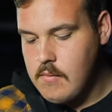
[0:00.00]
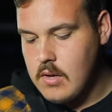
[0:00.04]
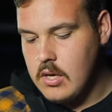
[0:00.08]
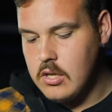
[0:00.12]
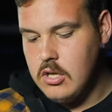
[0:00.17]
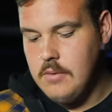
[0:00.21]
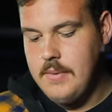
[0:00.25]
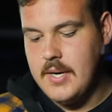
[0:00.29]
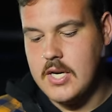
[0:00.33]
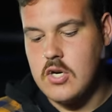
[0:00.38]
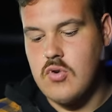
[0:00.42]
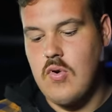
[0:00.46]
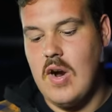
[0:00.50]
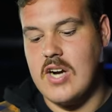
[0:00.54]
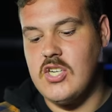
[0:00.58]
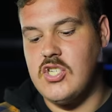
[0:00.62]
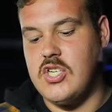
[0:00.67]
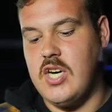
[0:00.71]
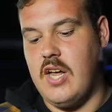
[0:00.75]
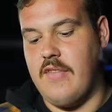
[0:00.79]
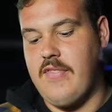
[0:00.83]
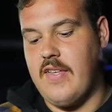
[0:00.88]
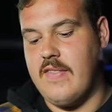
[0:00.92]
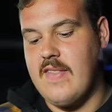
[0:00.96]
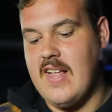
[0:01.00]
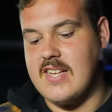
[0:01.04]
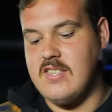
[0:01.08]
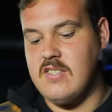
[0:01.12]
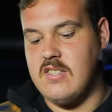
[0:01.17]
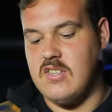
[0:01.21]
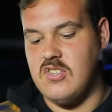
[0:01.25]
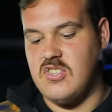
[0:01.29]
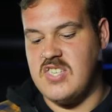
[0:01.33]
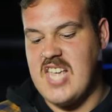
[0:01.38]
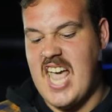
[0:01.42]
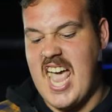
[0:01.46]
A little bit crunchy, I think that's
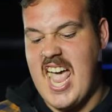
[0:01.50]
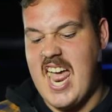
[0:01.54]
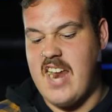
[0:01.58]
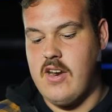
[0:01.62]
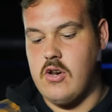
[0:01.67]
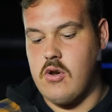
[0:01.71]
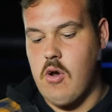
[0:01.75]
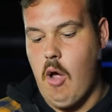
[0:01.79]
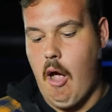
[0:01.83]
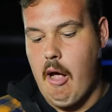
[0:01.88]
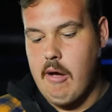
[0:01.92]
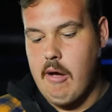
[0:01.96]
the sand.